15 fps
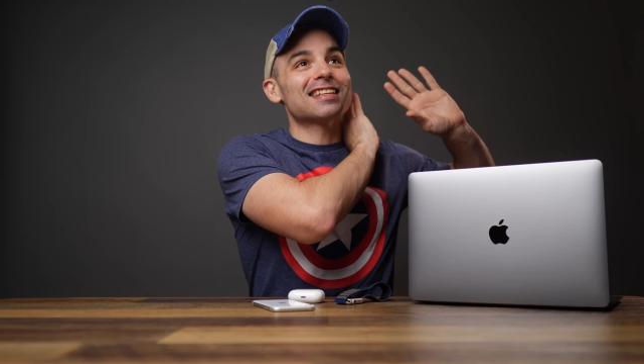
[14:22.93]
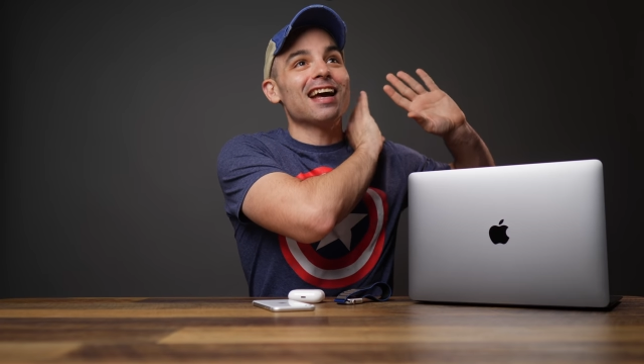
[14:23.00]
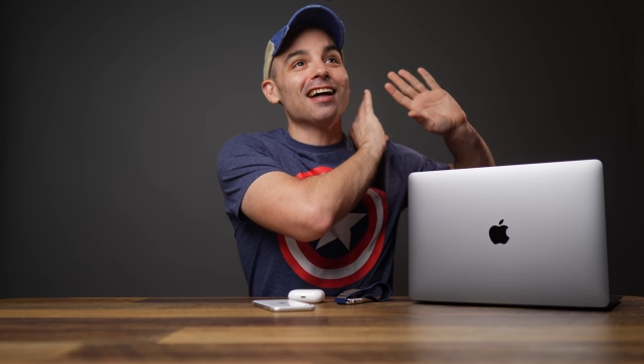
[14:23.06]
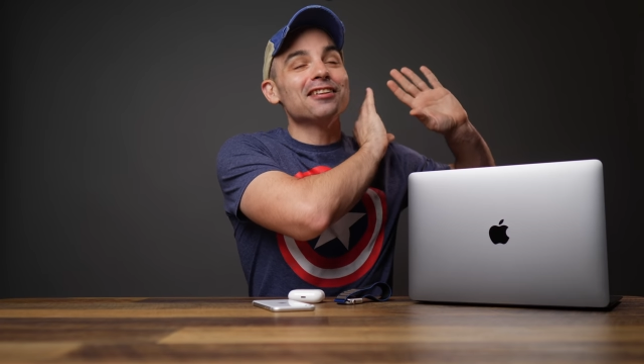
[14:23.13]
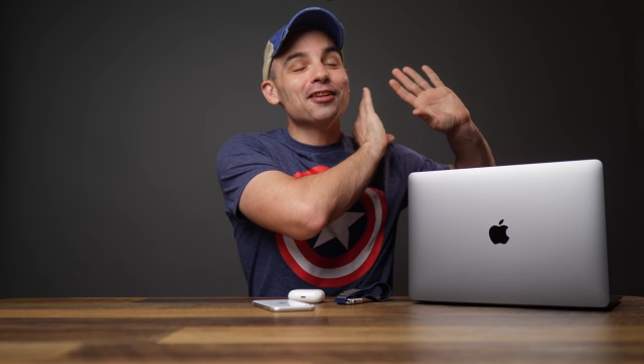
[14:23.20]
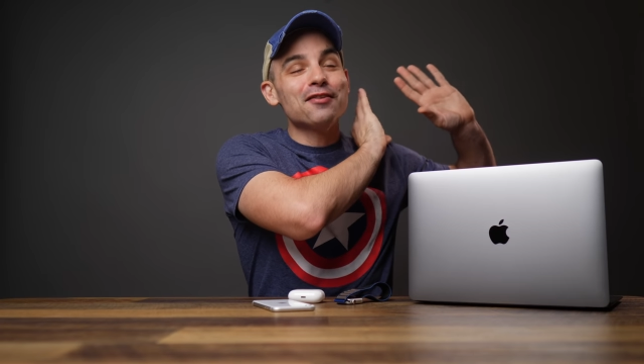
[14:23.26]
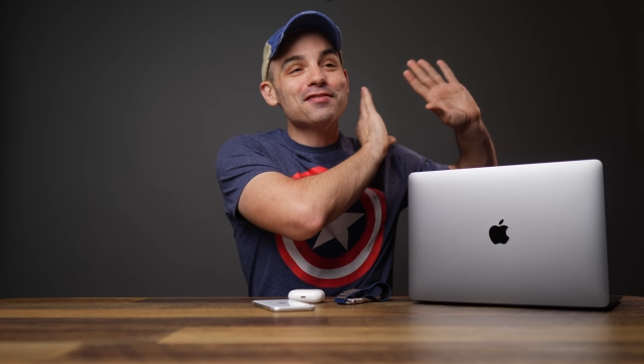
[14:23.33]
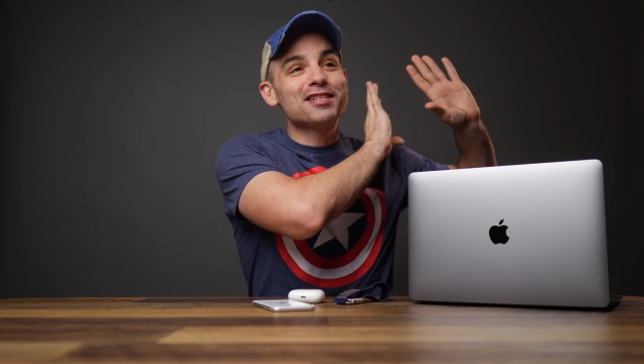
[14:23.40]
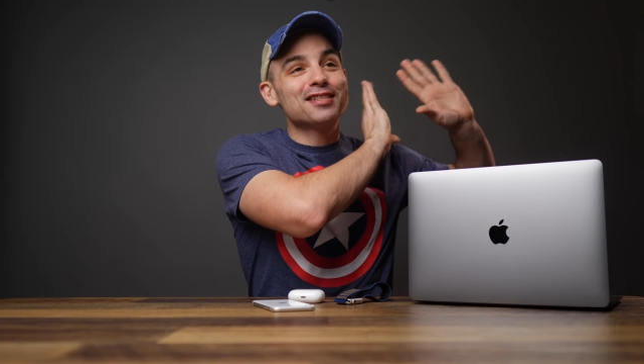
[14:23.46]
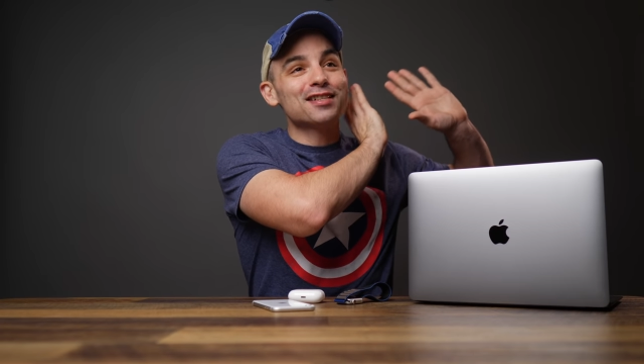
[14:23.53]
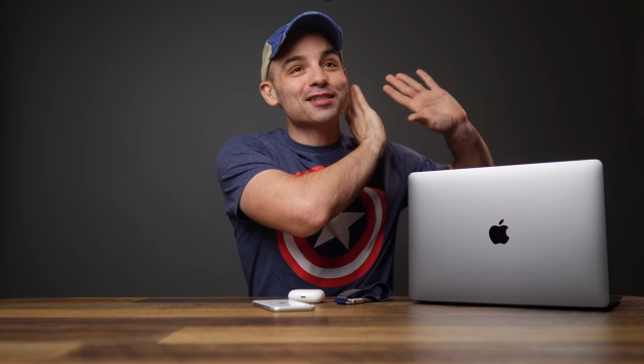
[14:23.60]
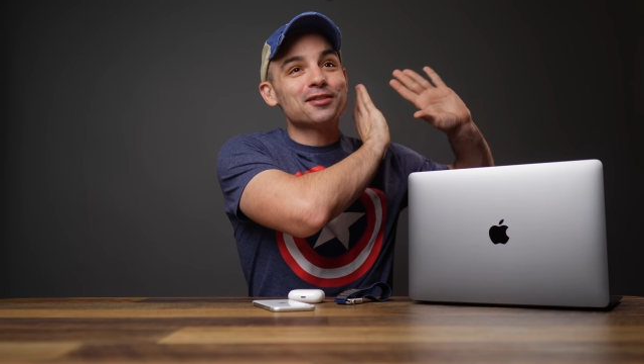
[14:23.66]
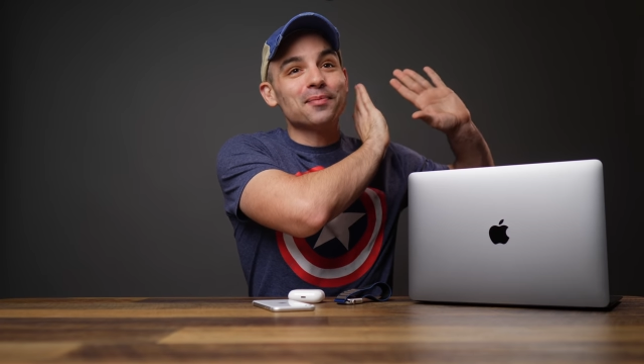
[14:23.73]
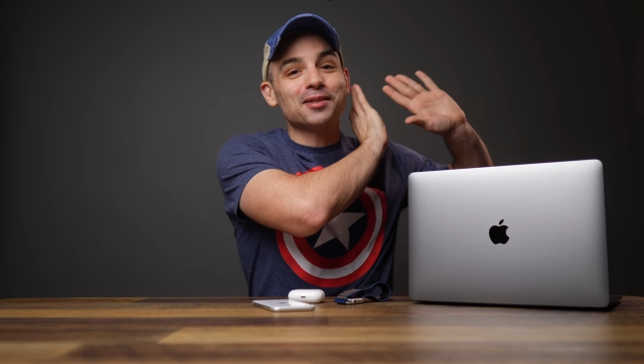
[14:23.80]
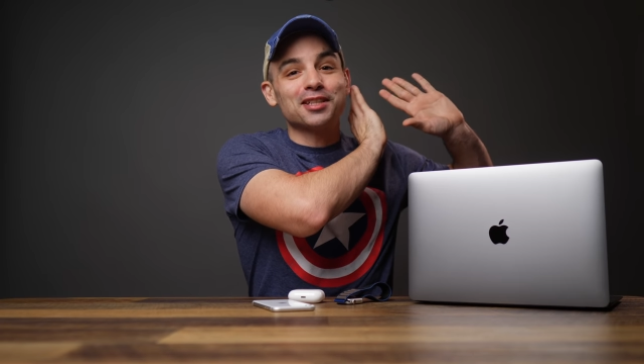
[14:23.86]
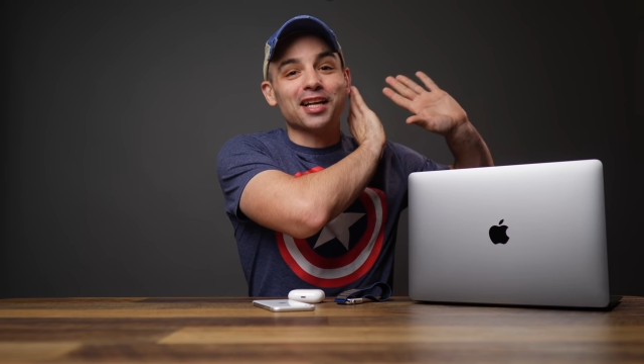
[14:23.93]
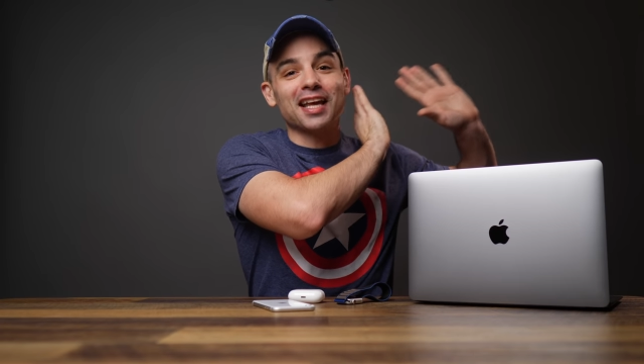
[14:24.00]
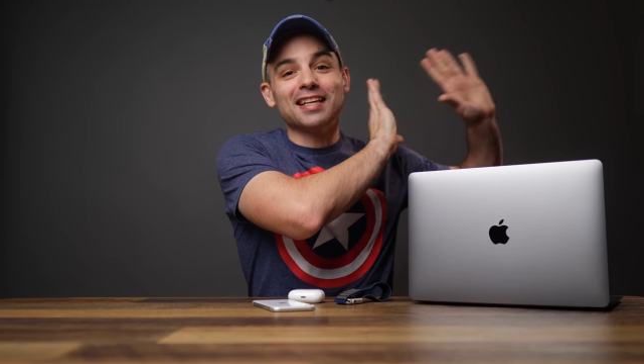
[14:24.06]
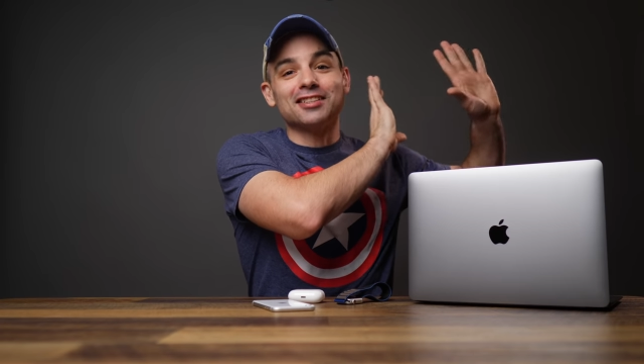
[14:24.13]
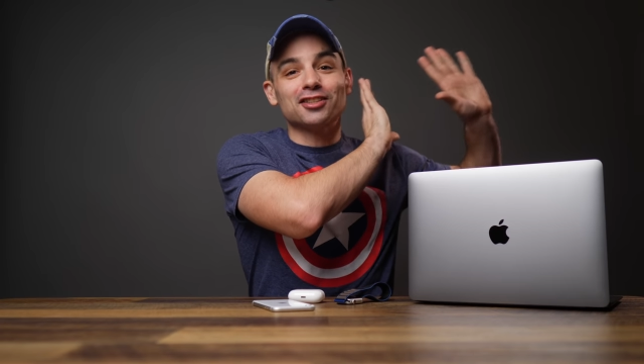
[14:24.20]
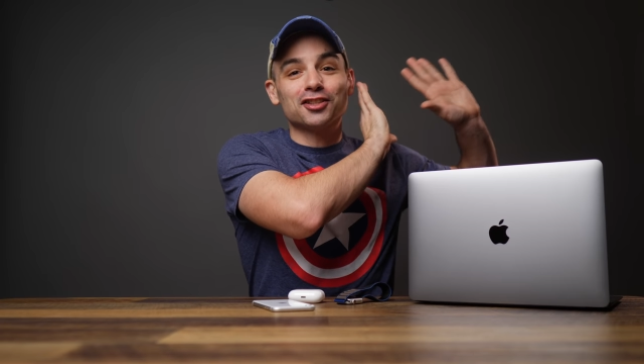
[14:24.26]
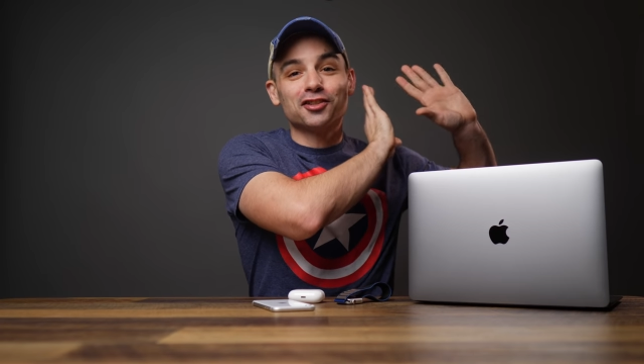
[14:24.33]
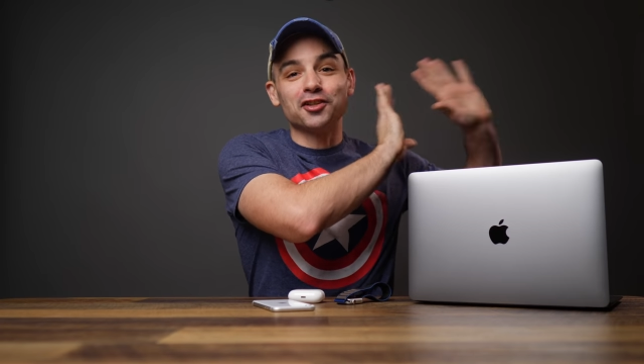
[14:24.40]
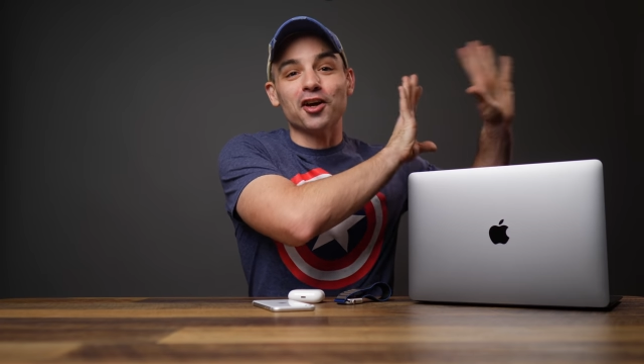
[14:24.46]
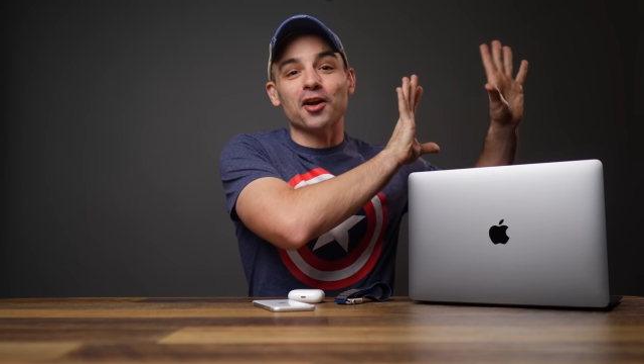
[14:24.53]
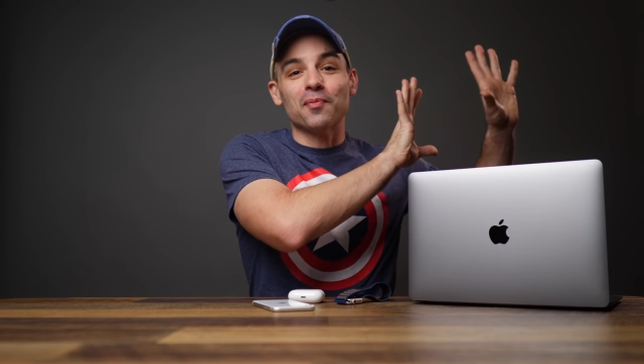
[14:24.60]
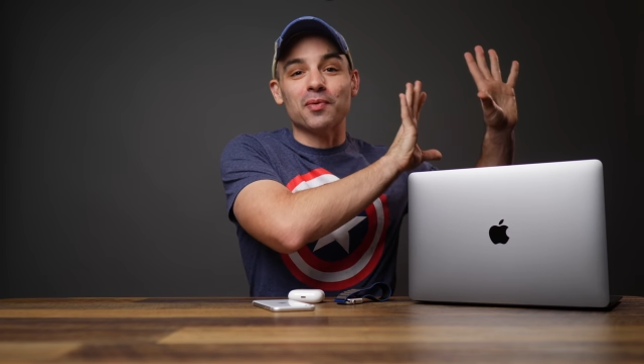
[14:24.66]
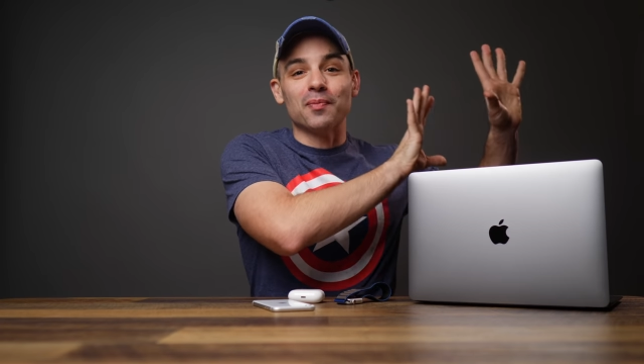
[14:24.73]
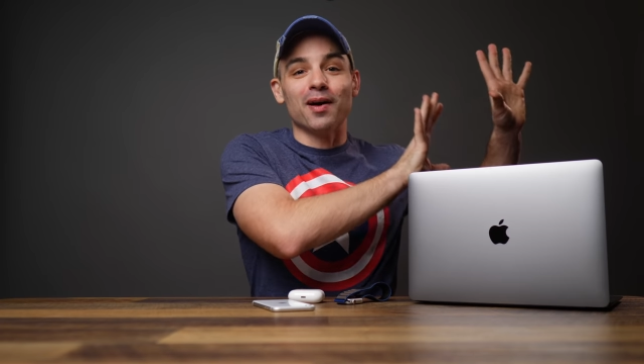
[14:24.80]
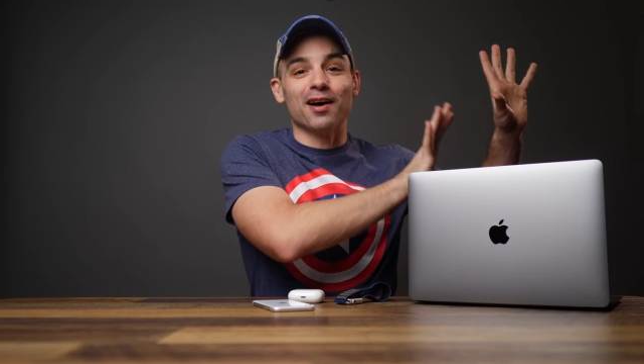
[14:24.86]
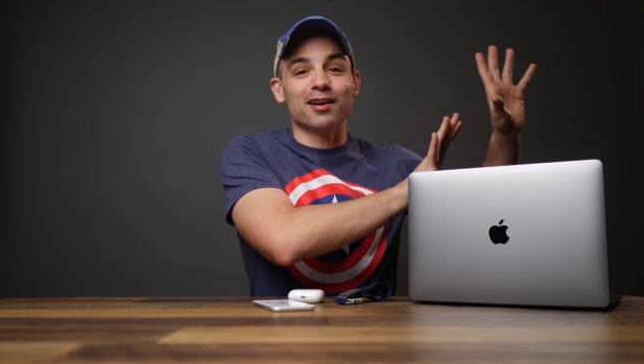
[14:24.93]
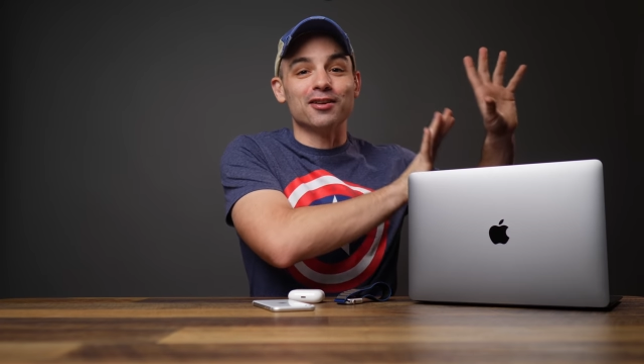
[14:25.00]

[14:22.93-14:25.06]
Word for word: I love this thing so much I can't shut up about it.